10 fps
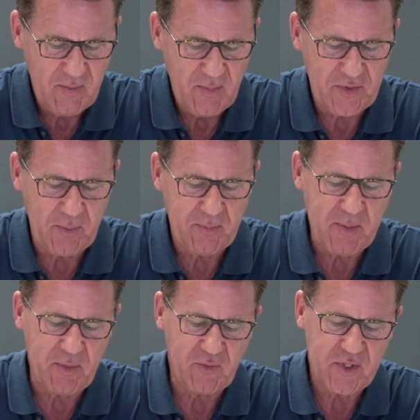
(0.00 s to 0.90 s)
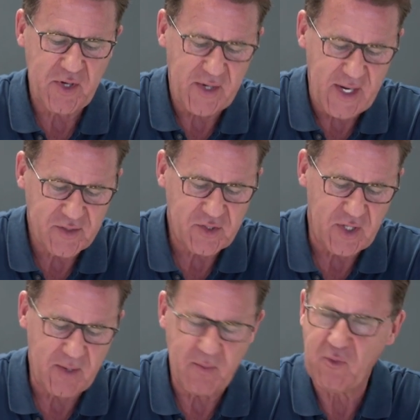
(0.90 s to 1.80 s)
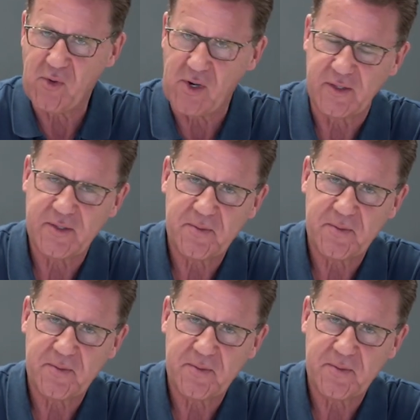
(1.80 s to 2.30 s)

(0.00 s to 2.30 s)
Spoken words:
But the people would not answer him a word.